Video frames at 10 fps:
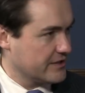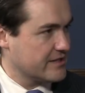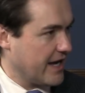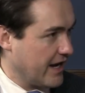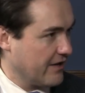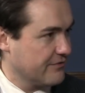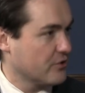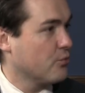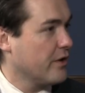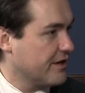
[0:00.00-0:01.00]
to have your
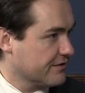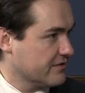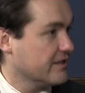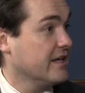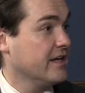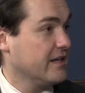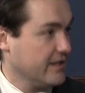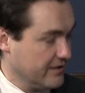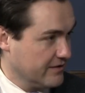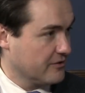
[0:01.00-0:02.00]
wealth
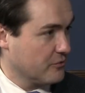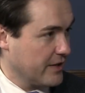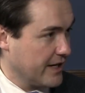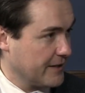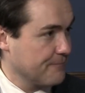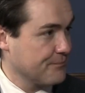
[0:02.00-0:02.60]
eaten away.